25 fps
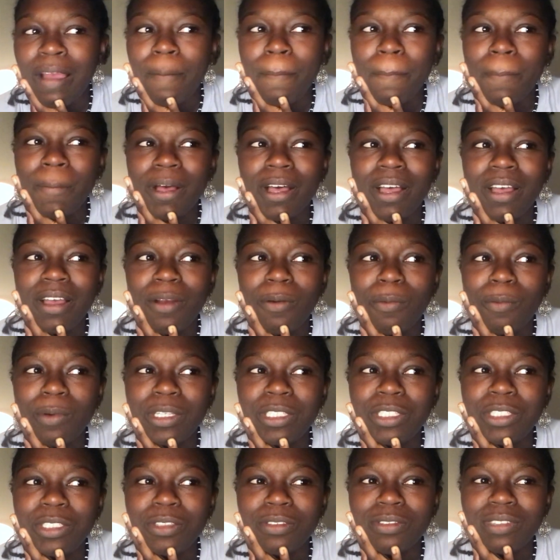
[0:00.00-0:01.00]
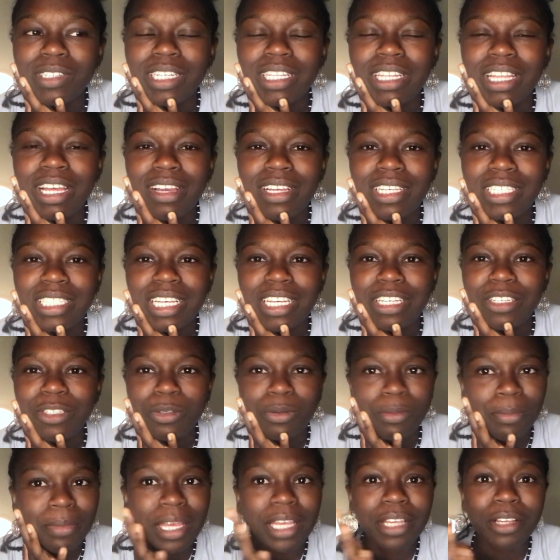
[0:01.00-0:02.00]
But once you realize that
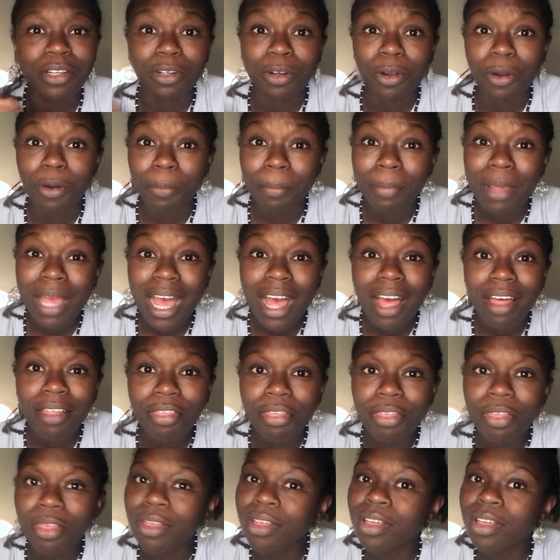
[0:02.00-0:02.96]
you make your own path,